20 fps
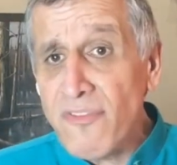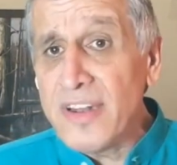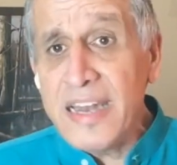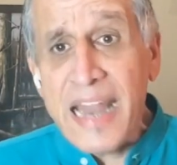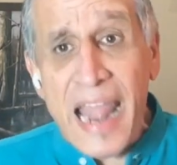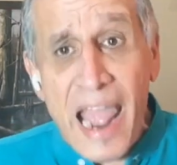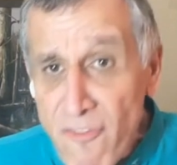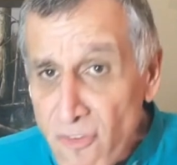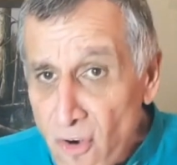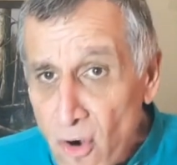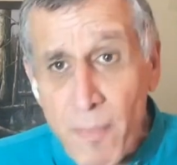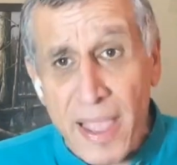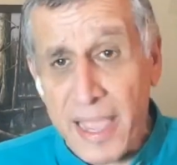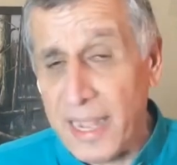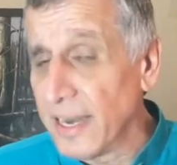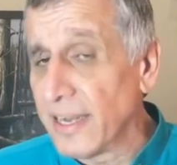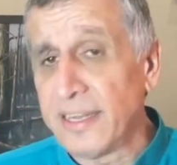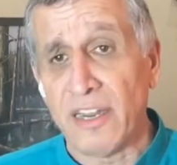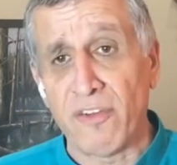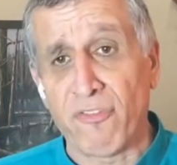never
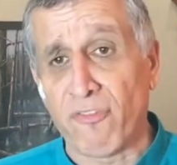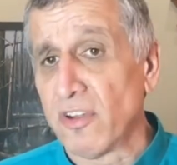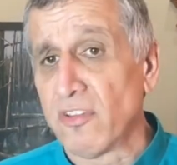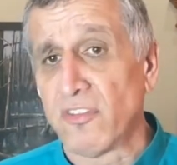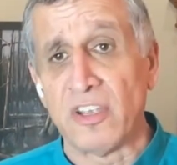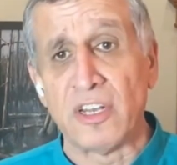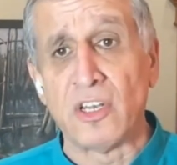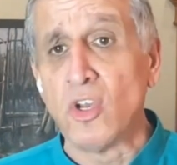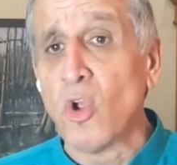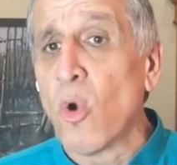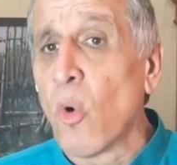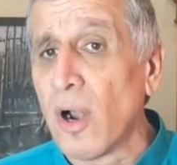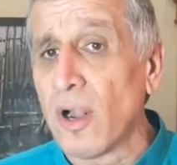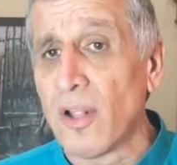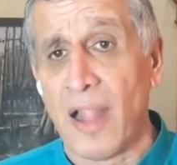made a difference in your